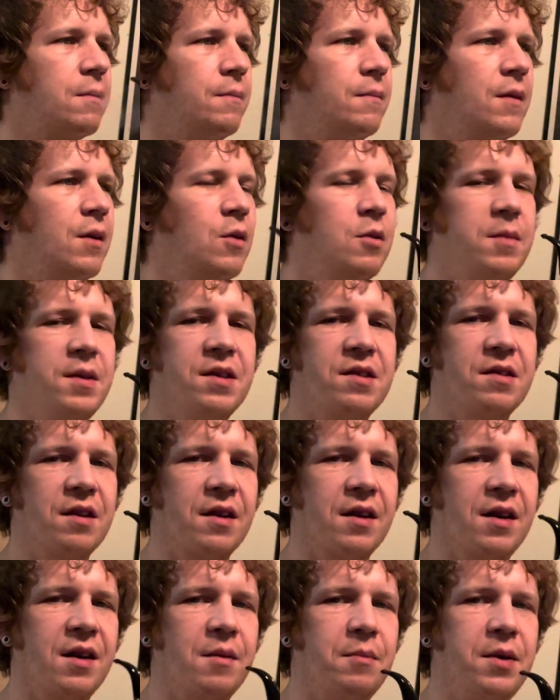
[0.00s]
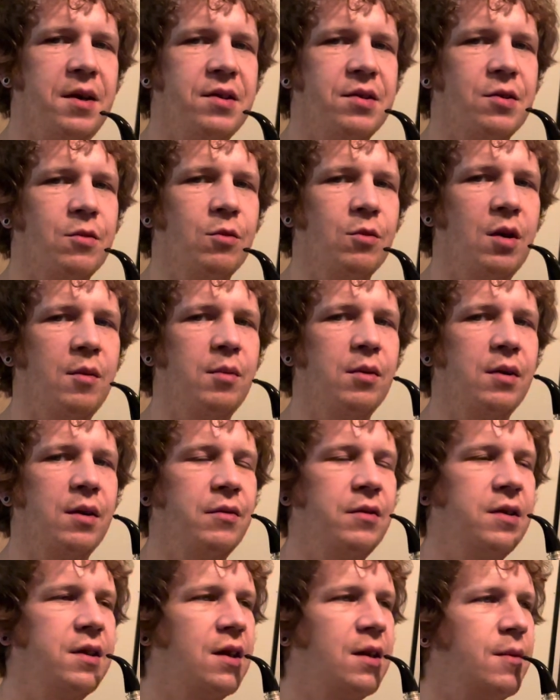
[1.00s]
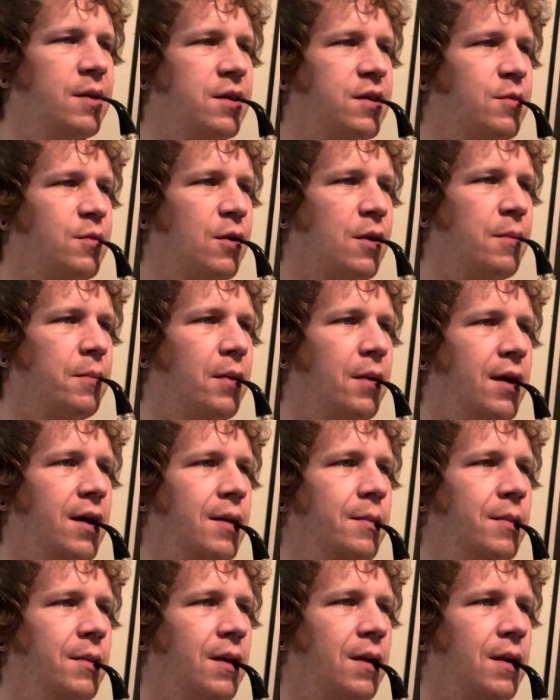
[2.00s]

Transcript: I want to be sucking on a piece of rubber every time I smoke a pipe.